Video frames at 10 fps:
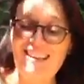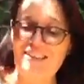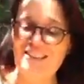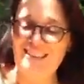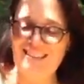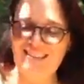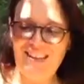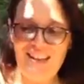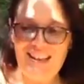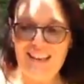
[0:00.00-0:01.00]
it just,
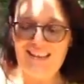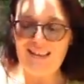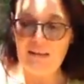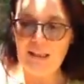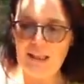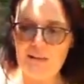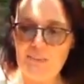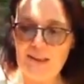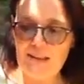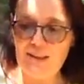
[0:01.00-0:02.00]
it seemed a little
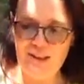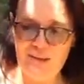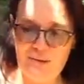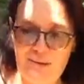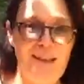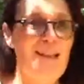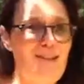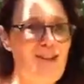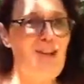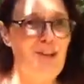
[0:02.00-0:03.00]
bit too
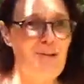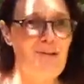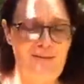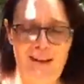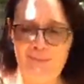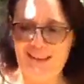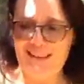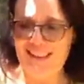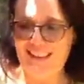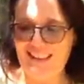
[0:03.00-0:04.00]
in tune, if that
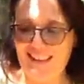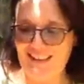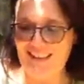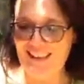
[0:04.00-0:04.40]
makes any sense.